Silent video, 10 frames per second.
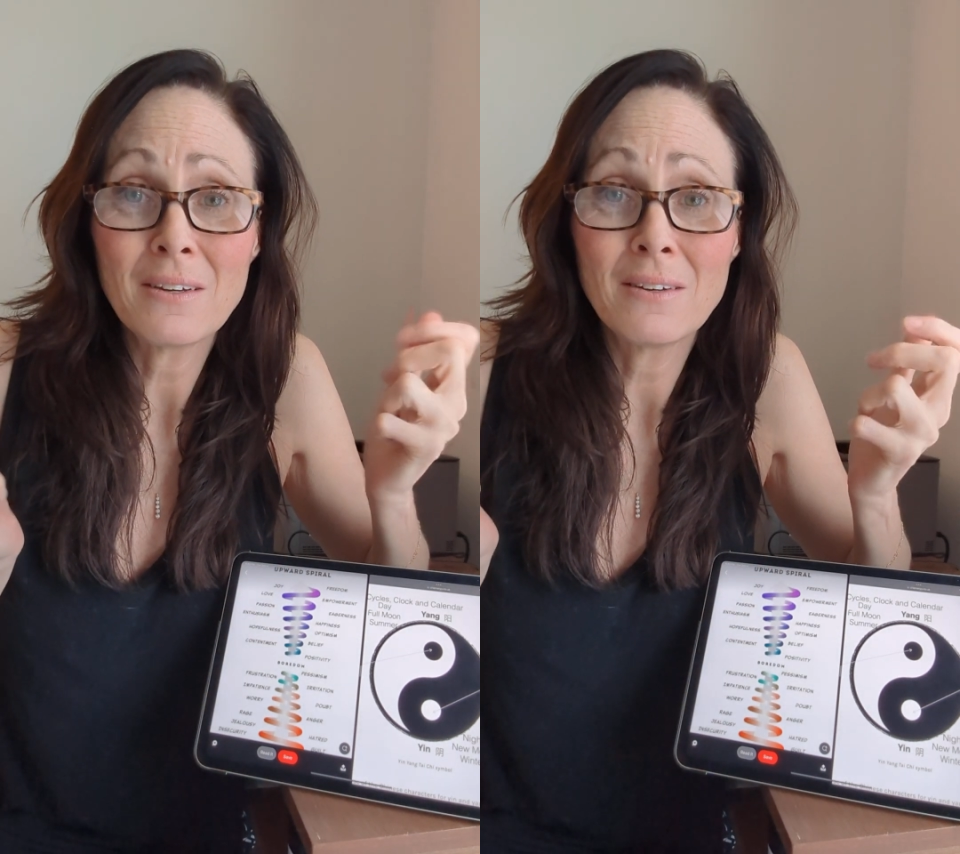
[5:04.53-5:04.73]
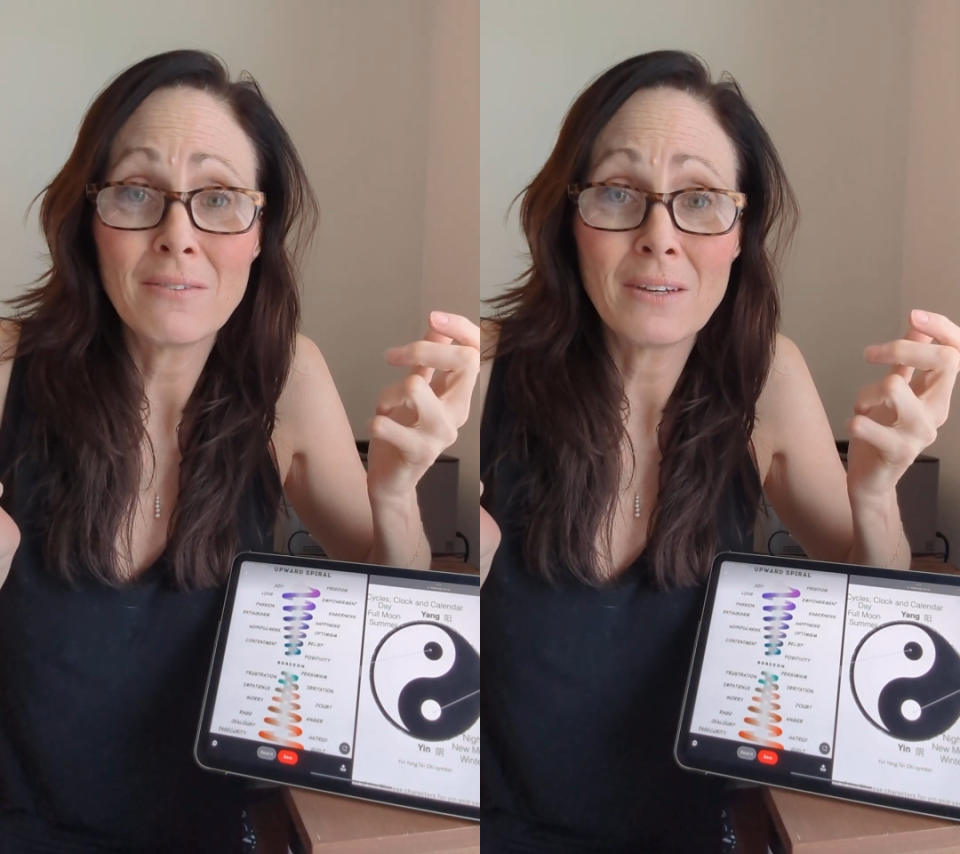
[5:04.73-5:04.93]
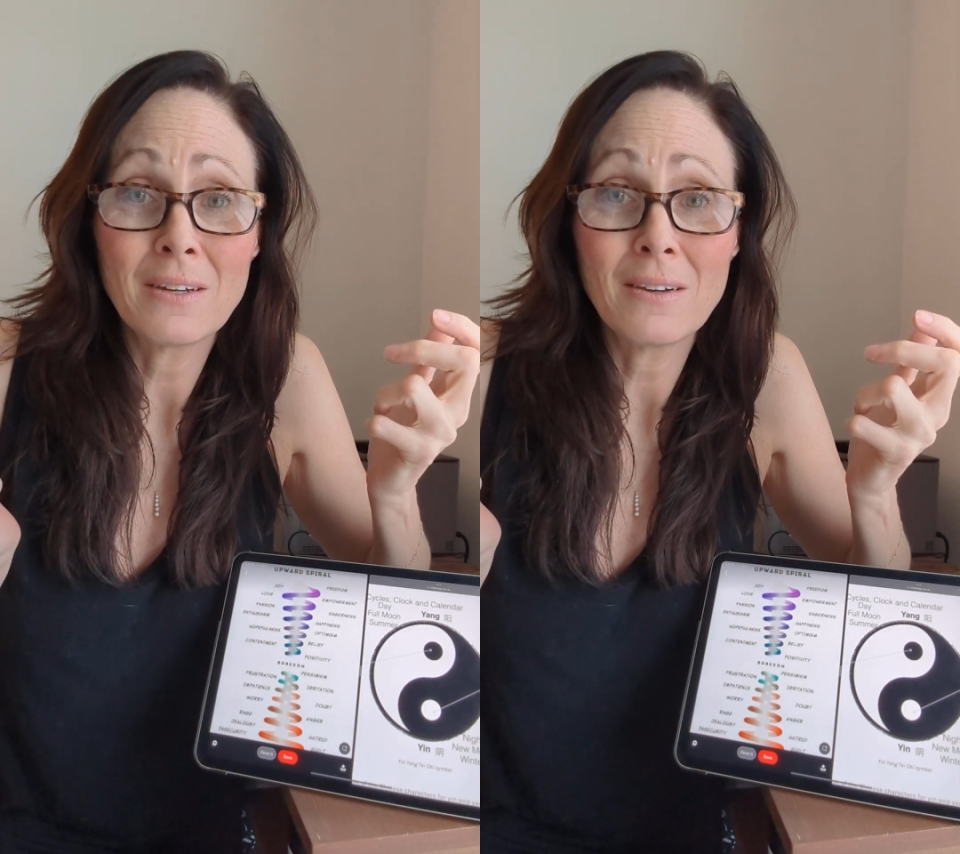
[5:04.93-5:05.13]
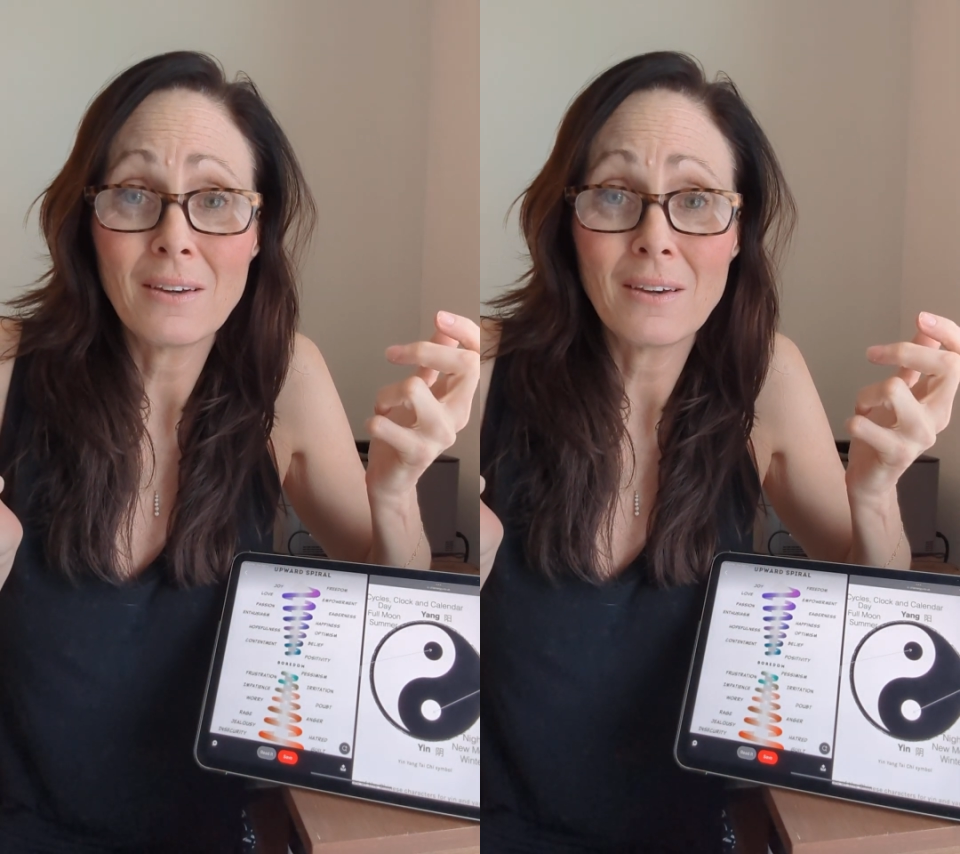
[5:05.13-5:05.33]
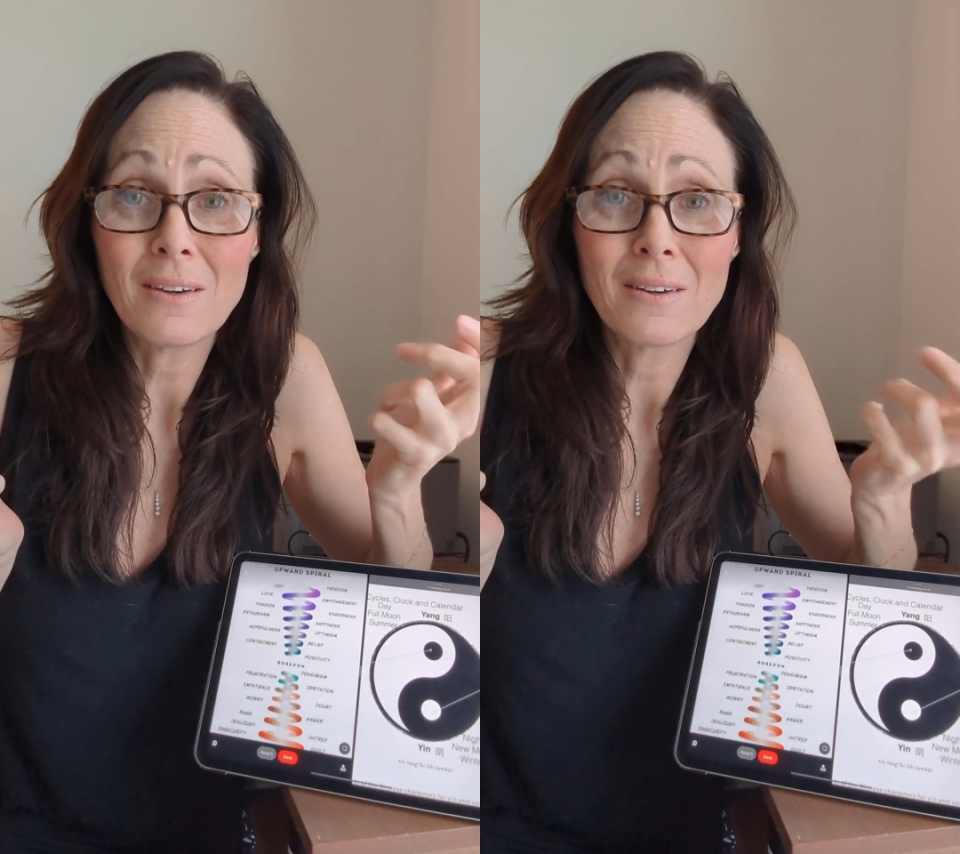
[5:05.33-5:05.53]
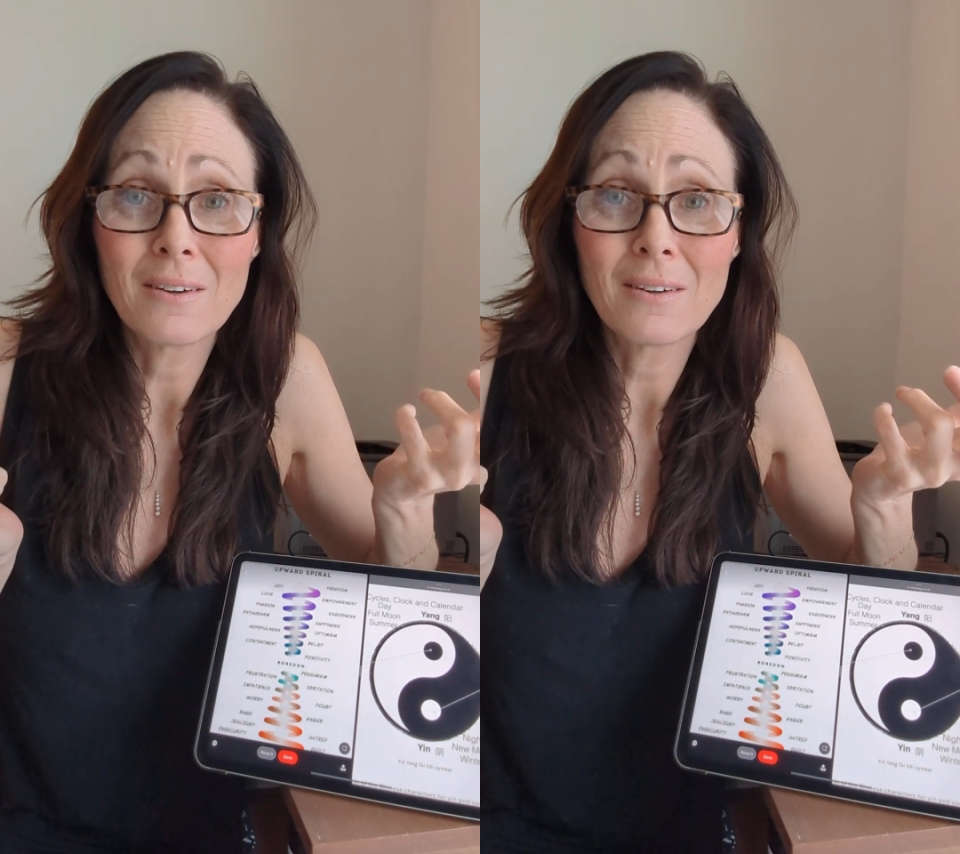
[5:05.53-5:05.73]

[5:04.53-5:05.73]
in divinity.